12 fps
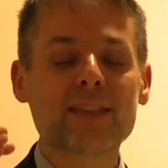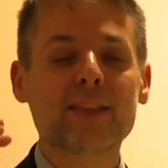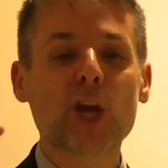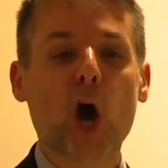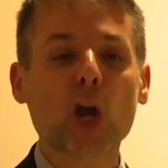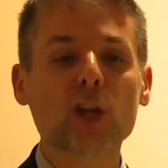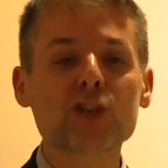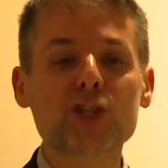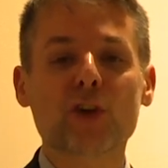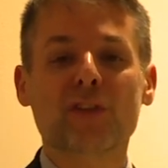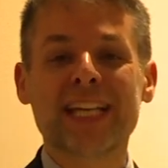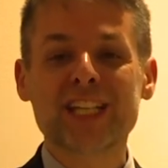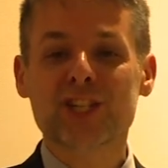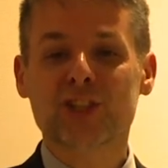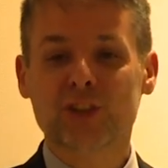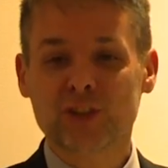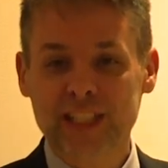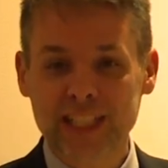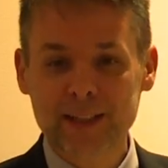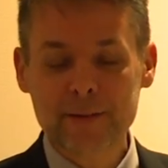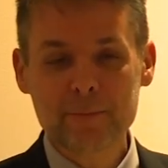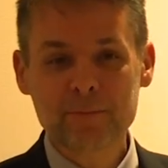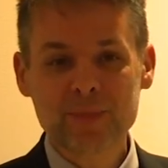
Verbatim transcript: a theology of history